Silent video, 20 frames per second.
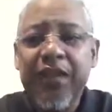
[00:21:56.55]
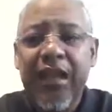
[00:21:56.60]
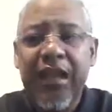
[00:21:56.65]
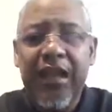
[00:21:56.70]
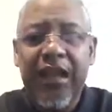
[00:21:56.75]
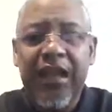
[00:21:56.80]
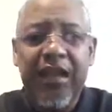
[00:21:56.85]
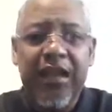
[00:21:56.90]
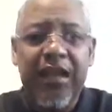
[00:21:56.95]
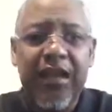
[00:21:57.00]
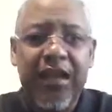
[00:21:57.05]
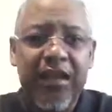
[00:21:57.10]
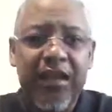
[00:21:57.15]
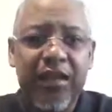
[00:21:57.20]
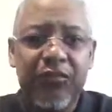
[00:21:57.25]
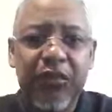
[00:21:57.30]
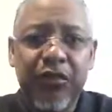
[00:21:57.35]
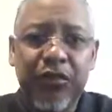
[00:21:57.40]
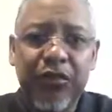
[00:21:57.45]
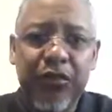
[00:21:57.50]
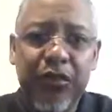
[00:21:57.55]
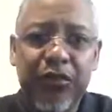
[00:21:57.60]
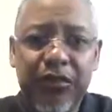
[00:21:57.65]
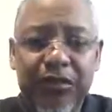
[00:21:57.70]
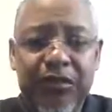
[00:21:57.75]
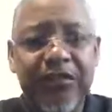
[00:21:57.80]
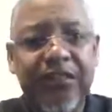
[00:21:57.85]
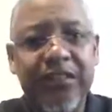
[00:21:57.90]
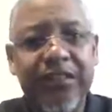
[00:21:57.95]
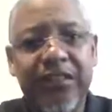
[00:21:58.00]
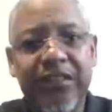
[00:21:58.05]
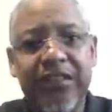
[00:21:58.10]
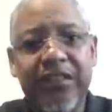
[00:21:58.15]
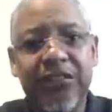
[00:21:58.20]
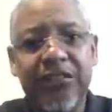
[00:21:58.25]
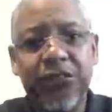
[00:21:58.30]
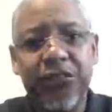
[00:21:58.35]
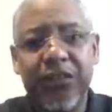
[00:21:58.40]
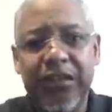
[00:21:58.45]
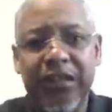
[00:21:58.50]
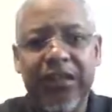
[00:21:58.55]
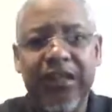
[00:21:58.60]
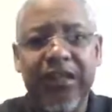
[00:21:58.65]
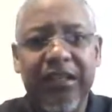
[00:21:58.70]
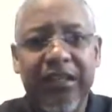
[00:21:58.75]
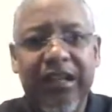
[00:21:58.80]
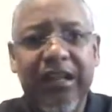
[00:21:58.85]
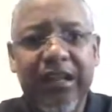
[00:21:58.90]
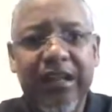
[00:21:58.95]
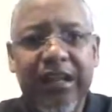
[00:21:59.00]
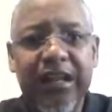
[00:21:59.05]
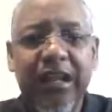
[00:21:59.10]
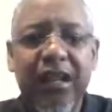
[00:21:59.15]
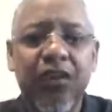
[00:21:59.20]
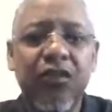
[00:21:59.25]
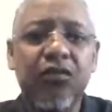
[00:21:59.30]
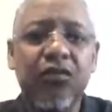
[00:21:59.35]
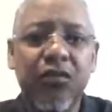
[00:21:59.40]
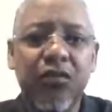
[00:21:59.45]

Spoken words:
and I have diversity within that account.